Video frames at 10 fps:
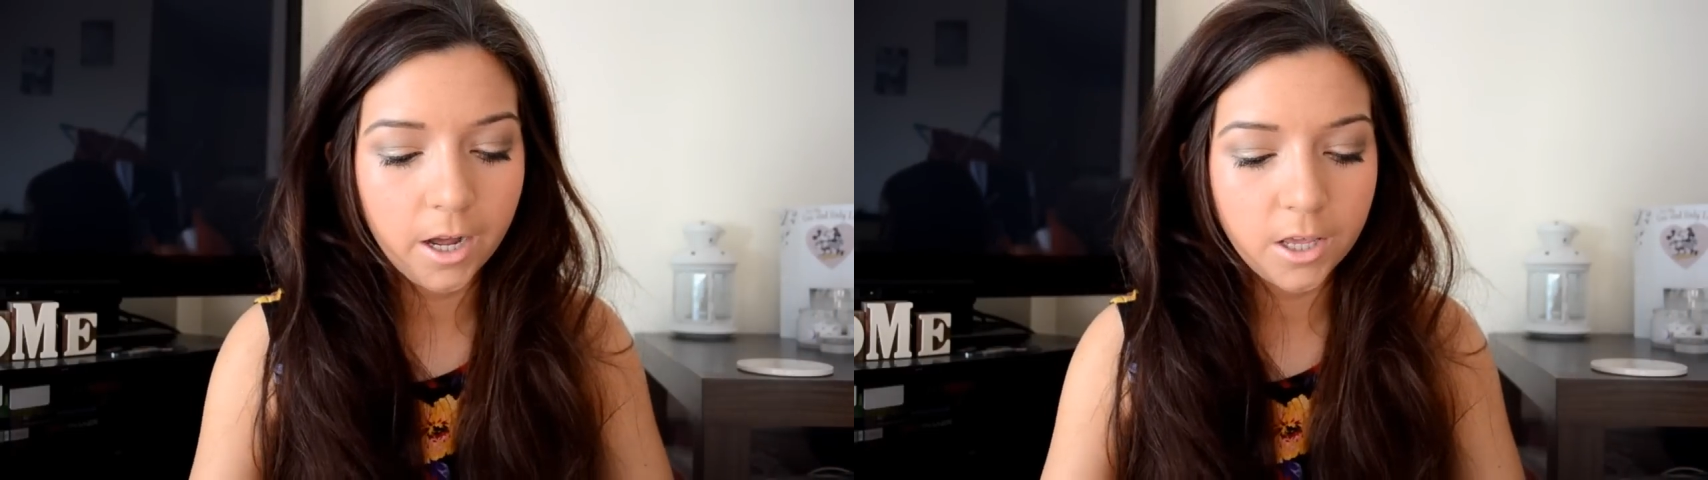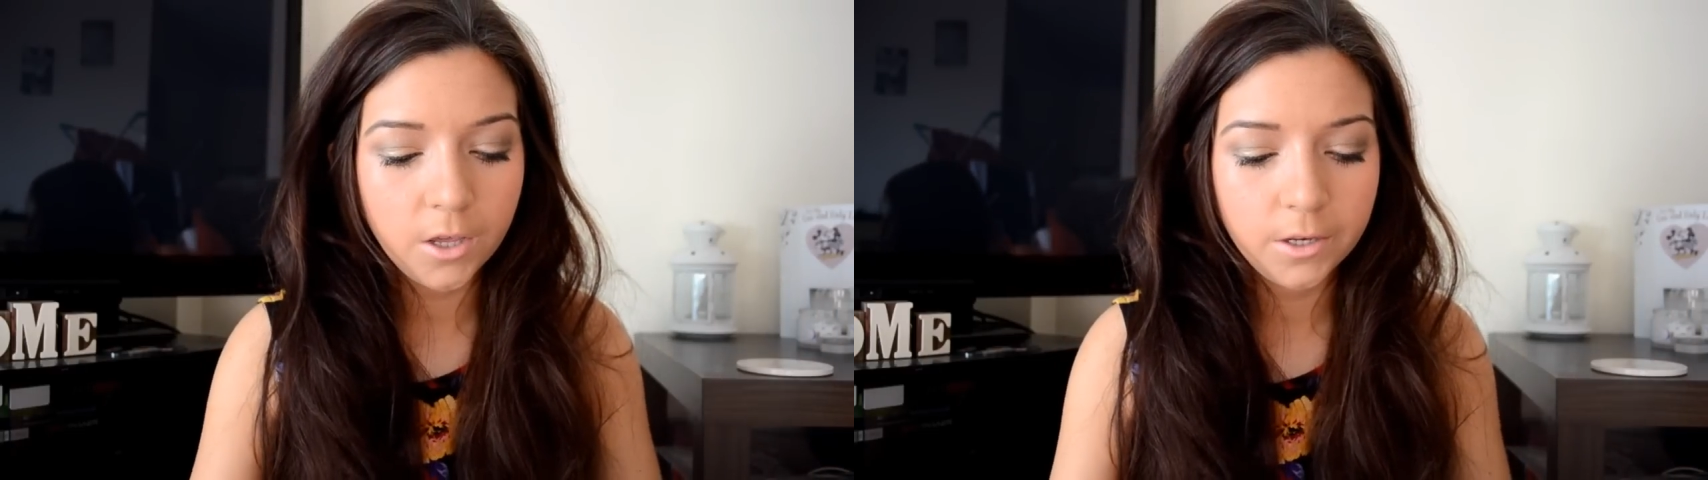
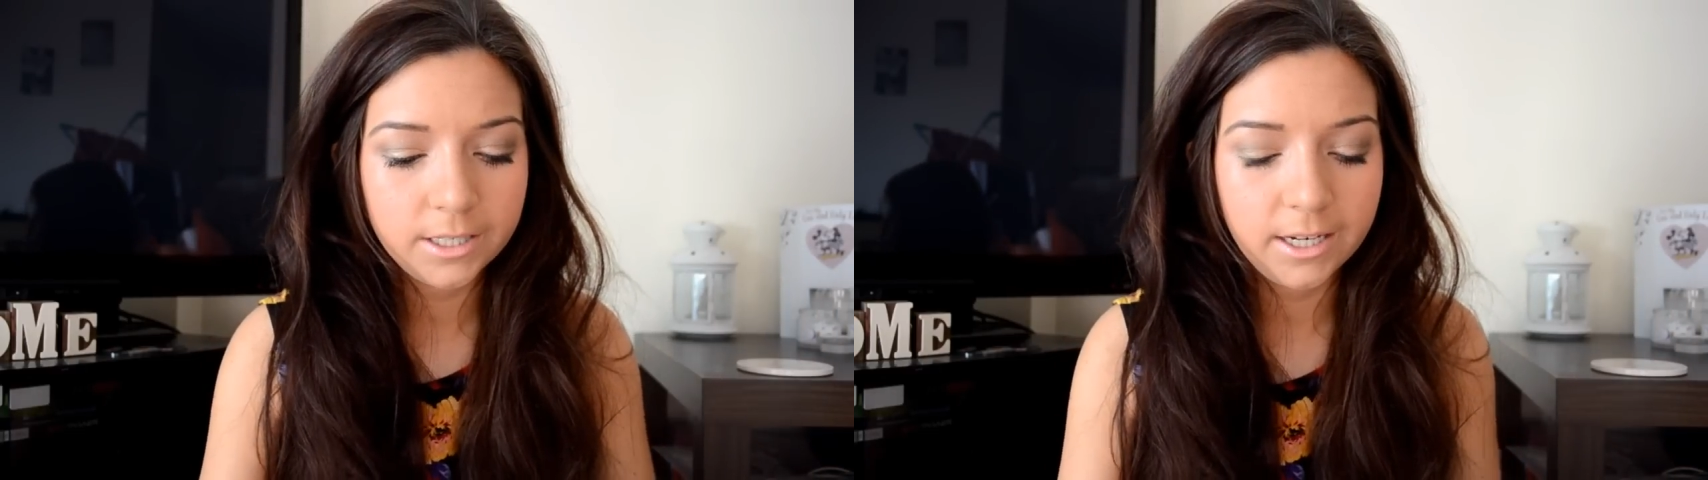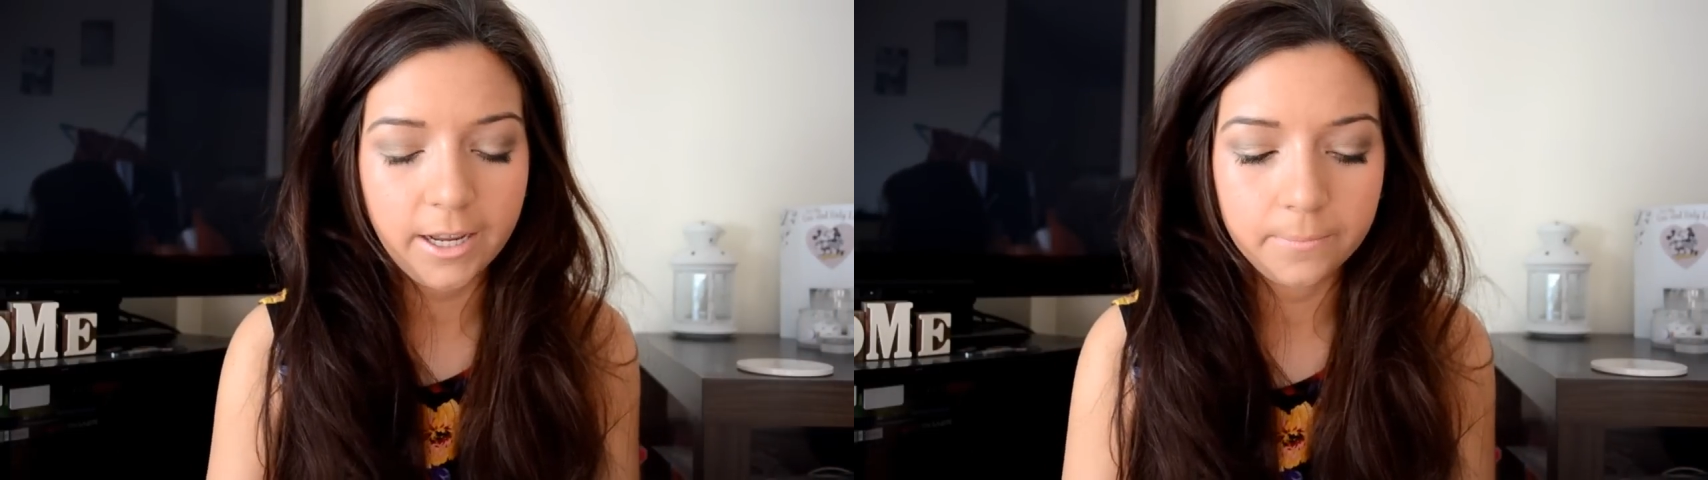I
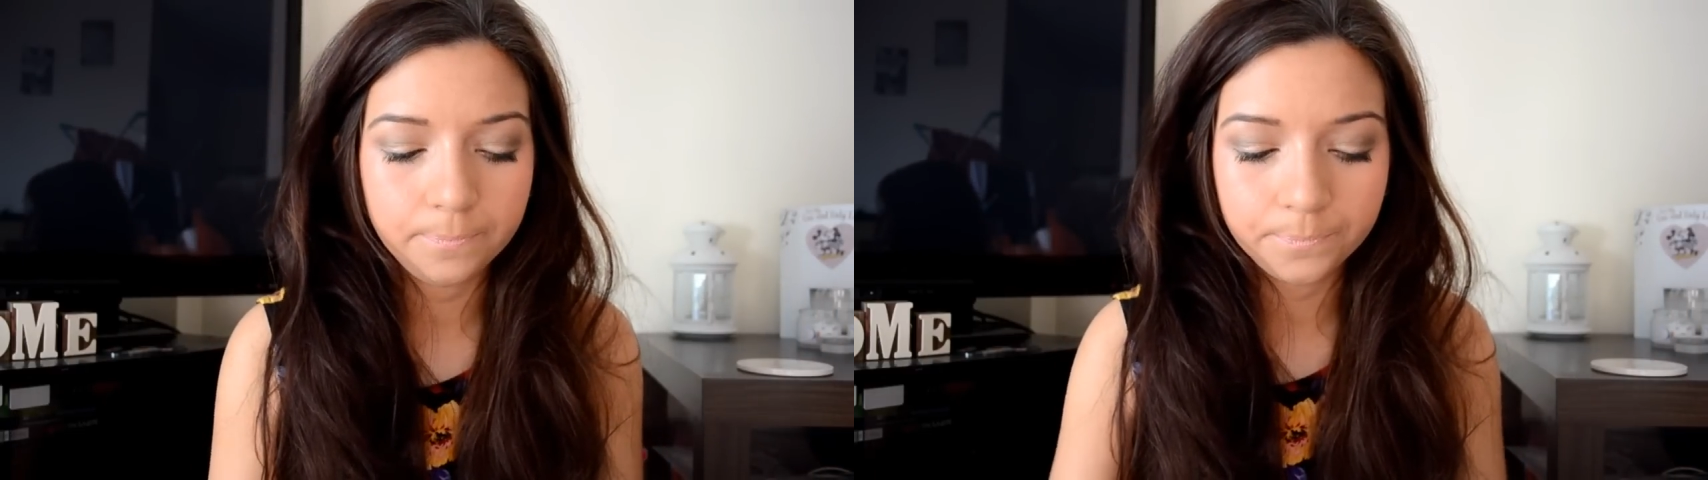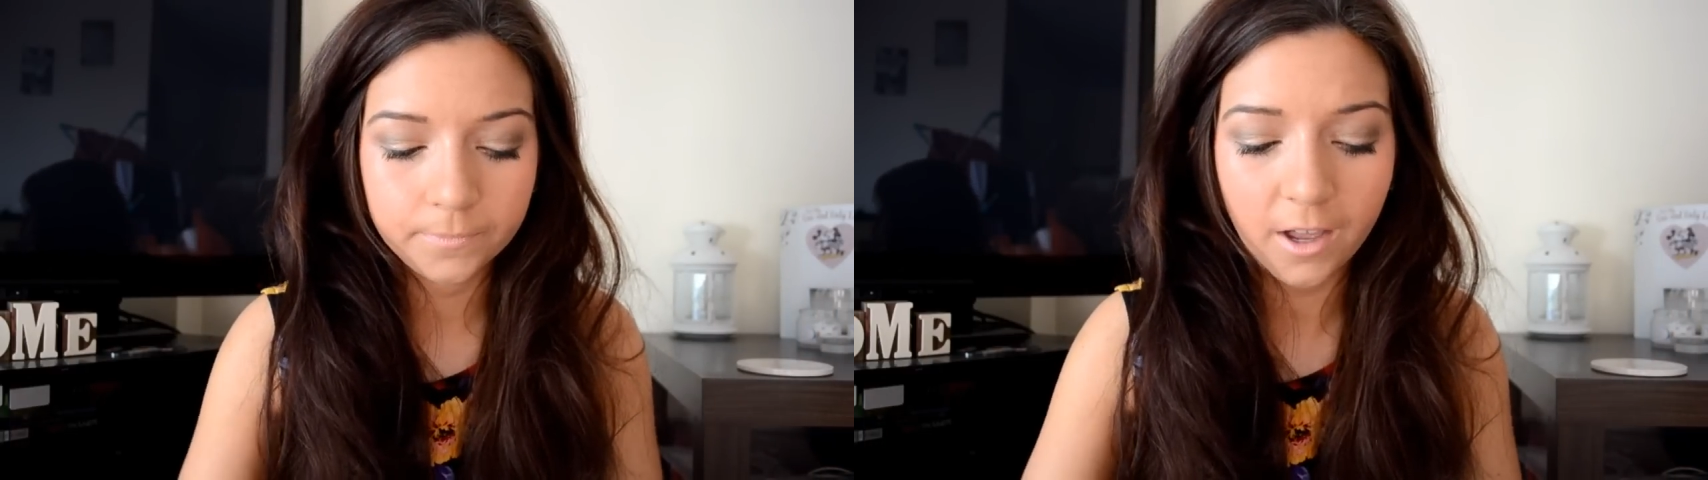used it,
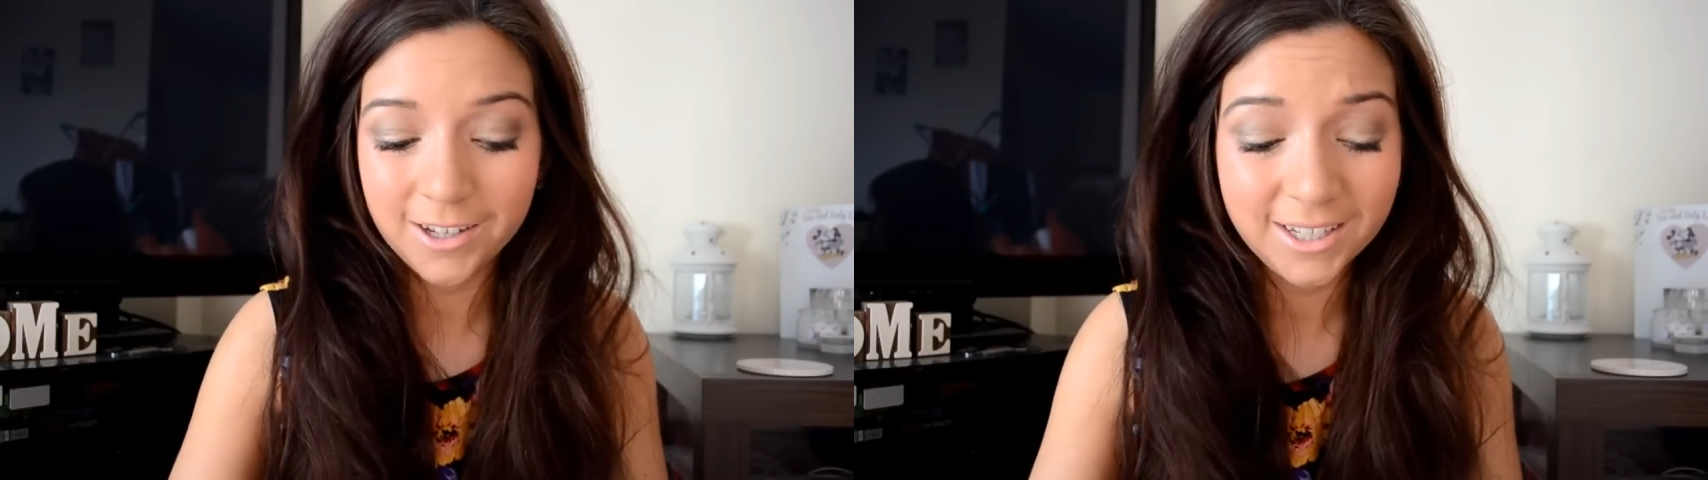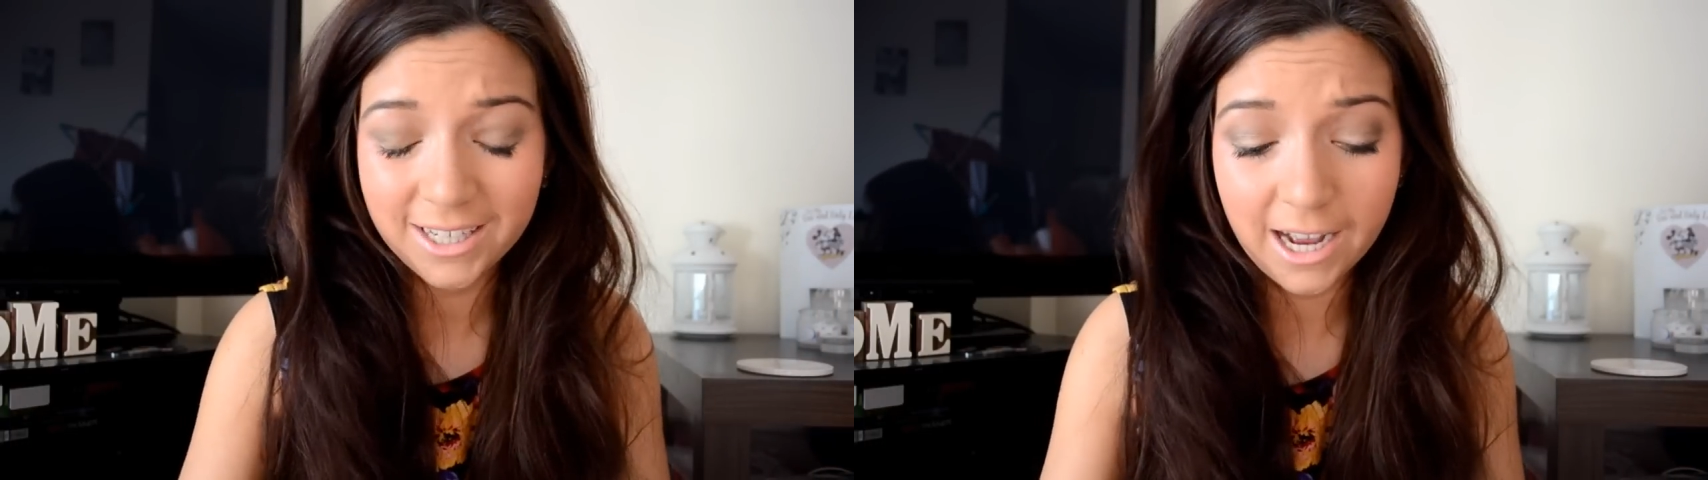I used